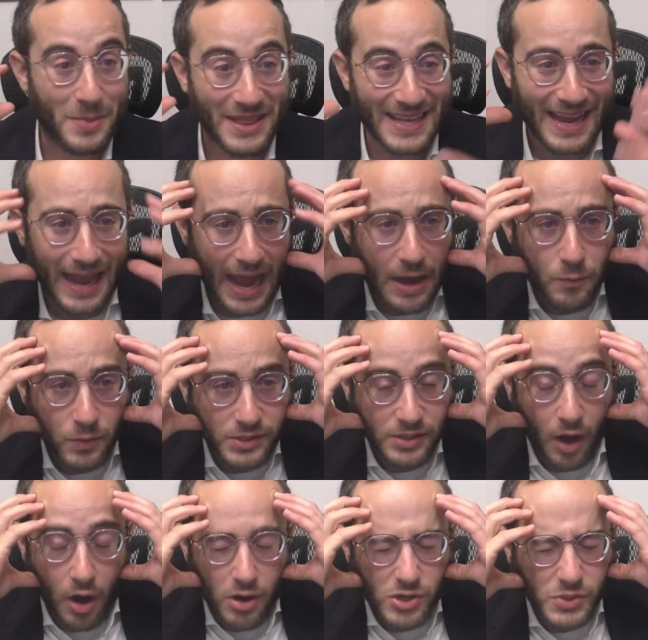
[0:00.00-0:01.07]
But the guy was,
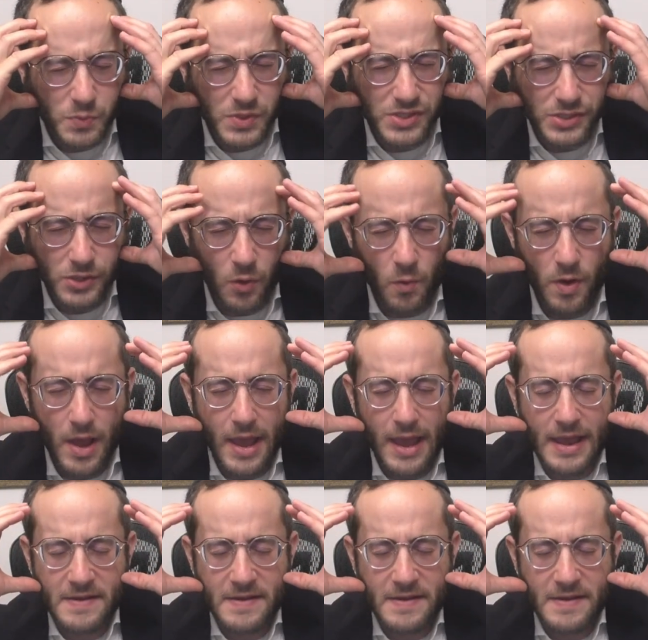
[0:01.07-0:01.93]
the artist was so